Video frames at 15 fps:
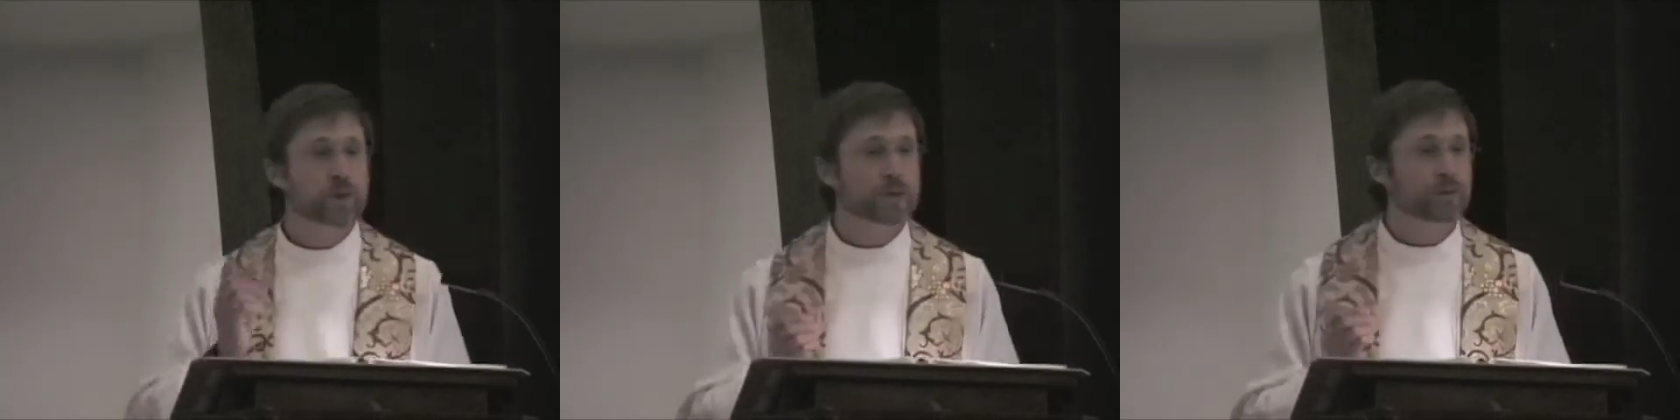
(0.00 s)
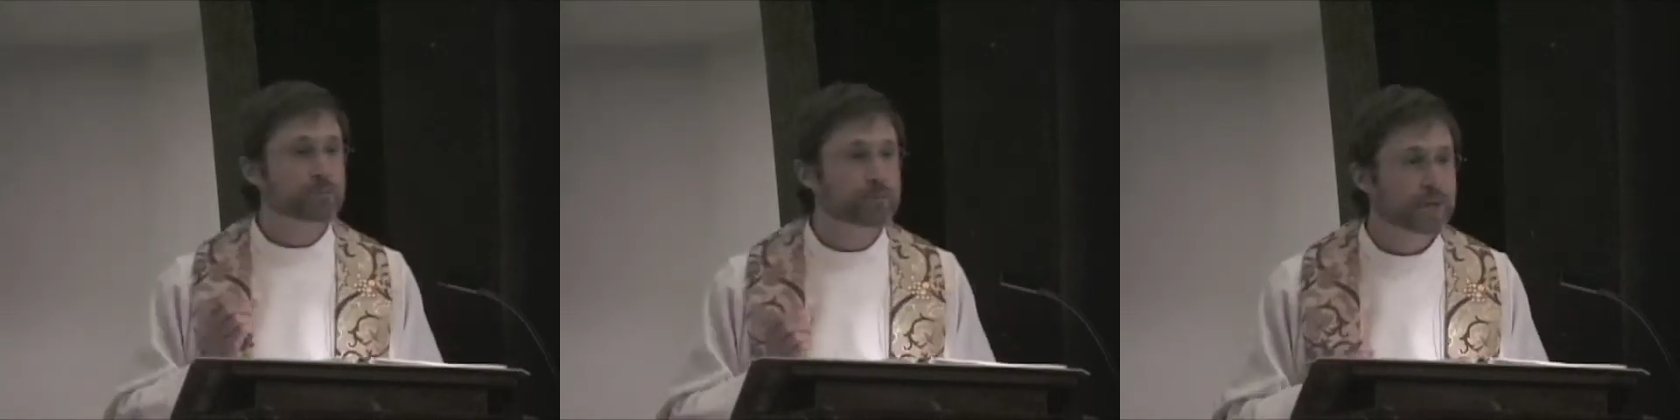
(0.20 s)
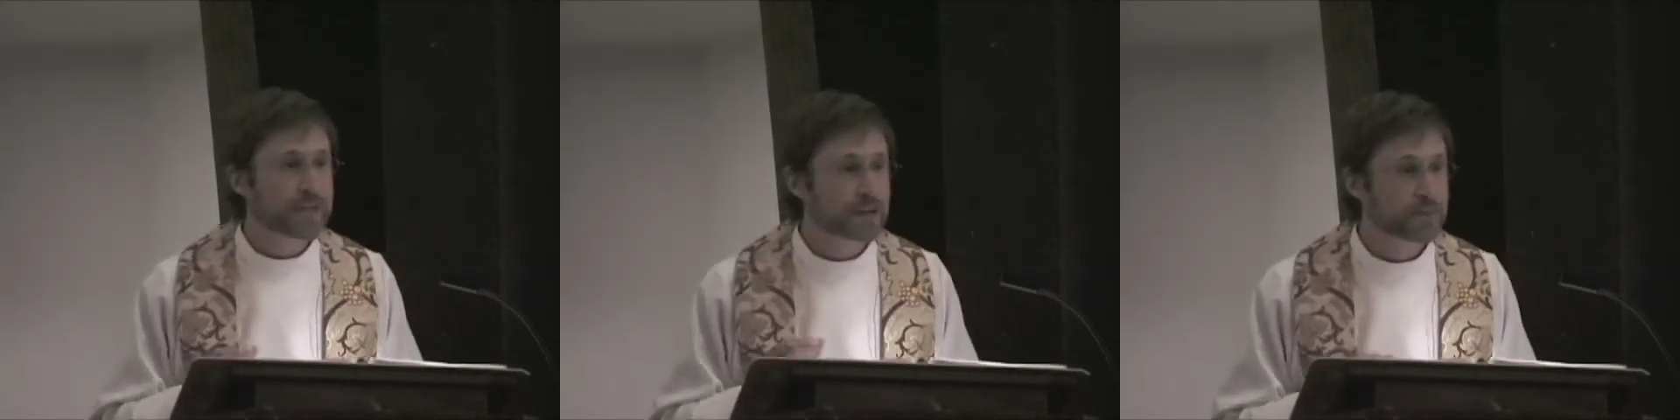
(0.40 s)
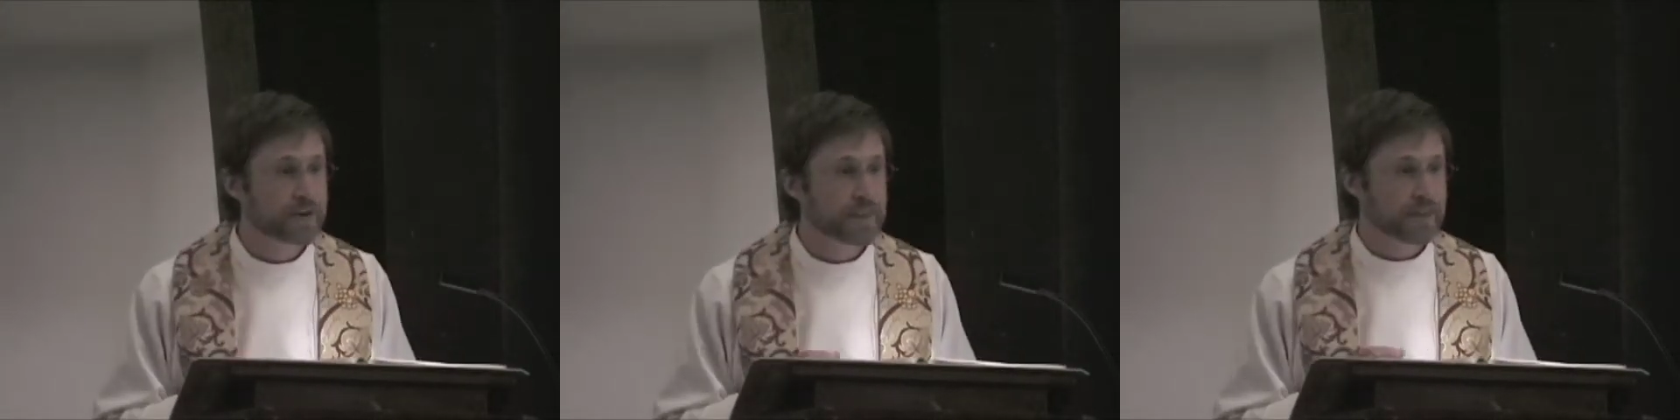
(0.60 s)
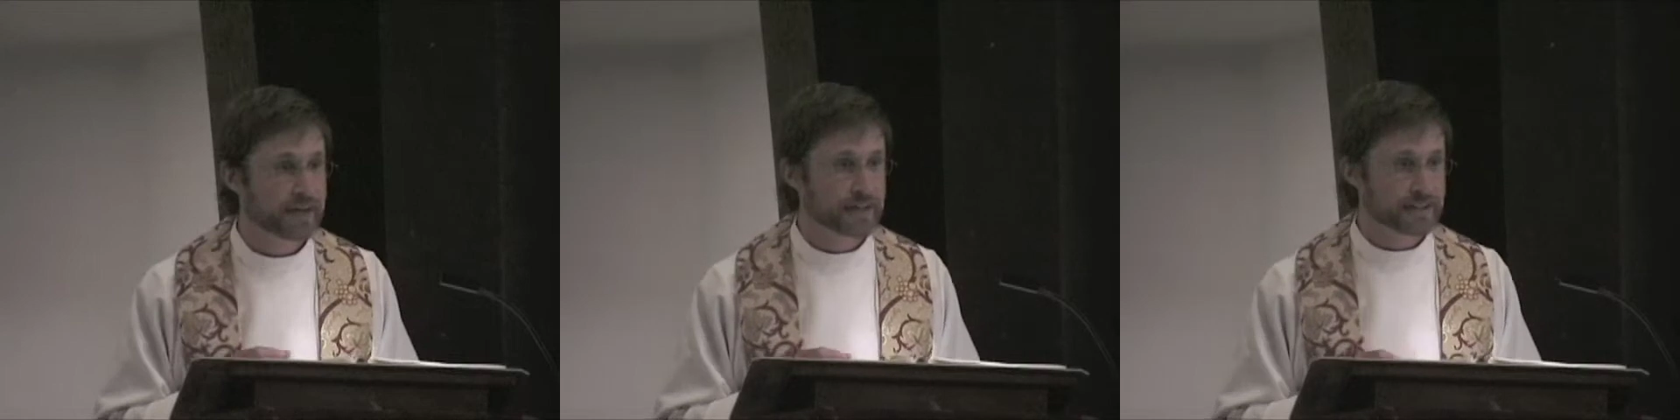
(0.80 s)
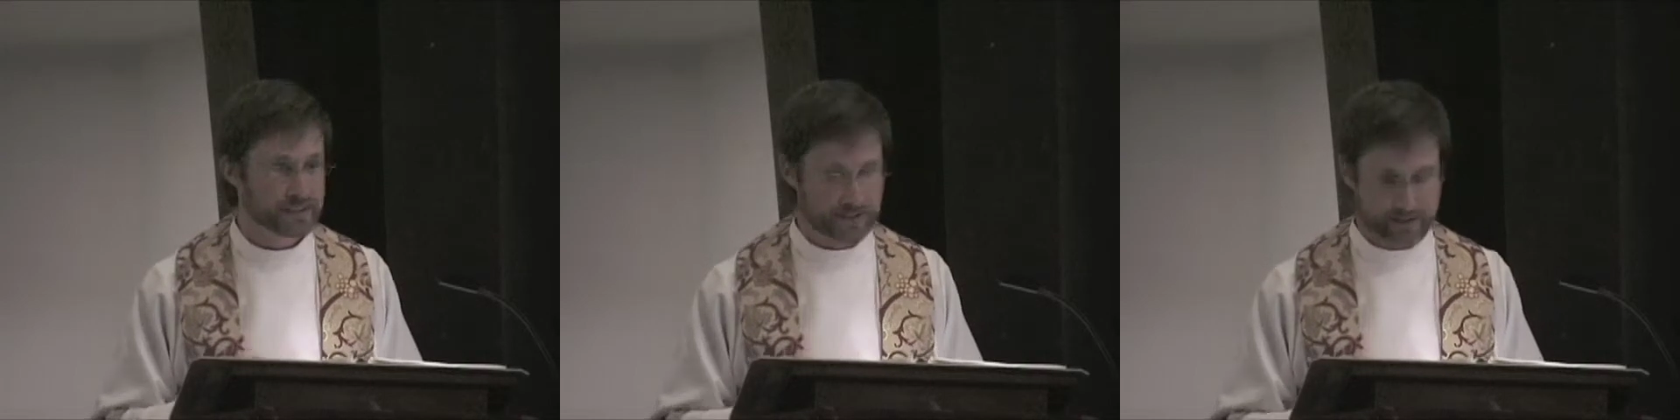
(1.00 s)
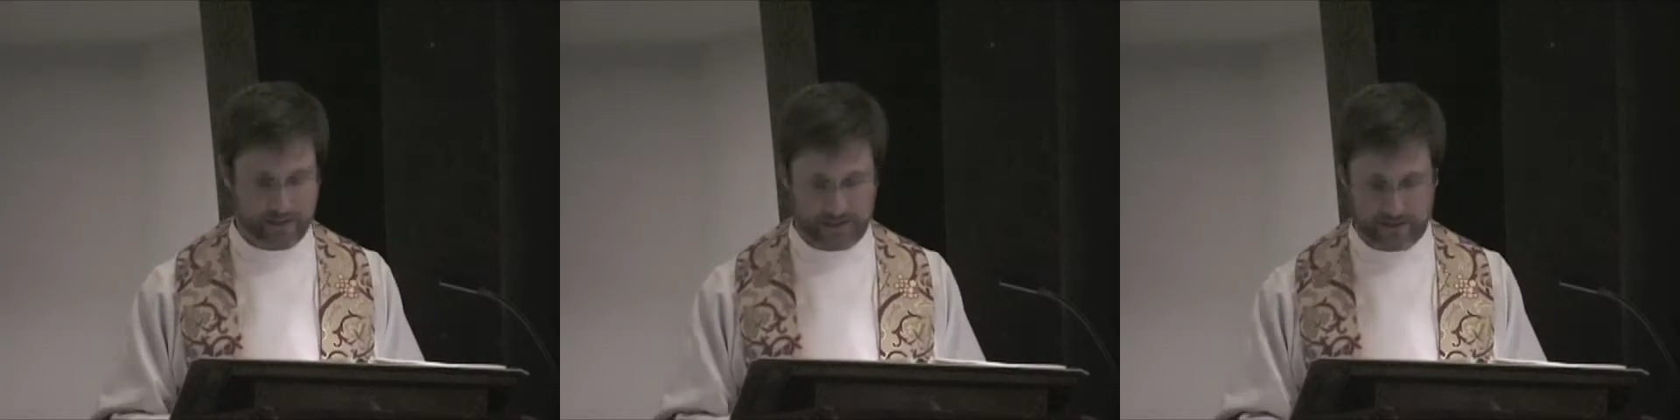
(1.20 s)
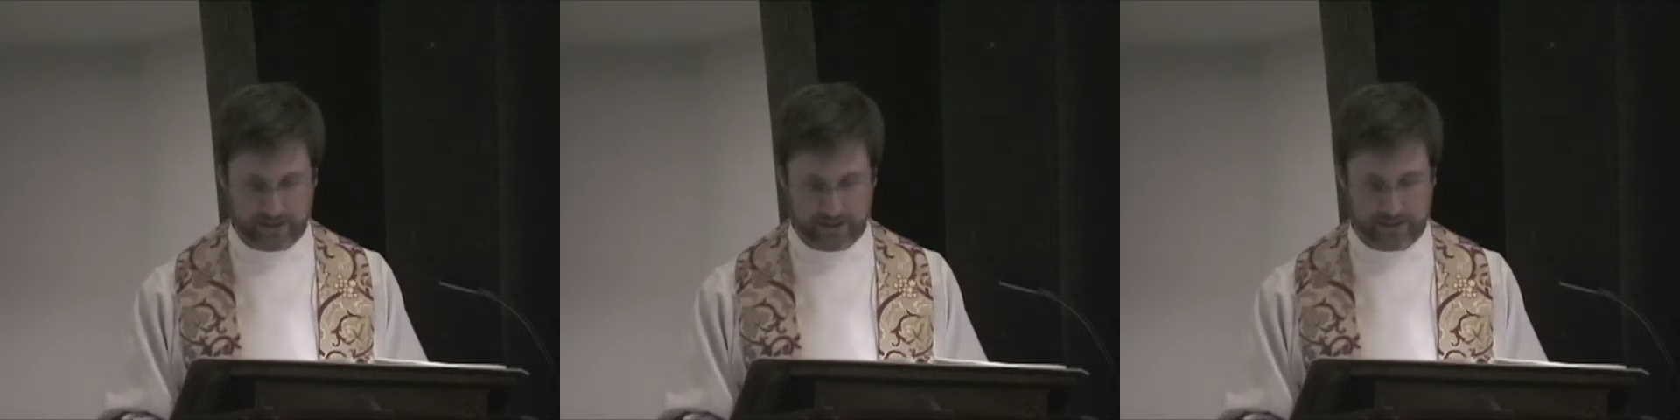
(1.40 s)
will be with
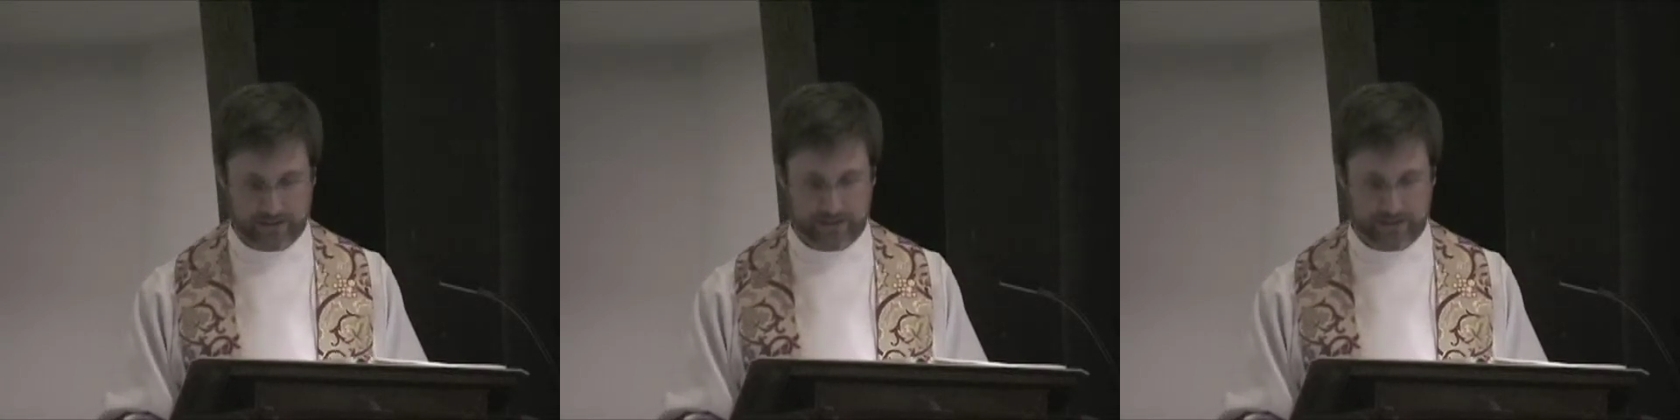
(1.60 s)
us.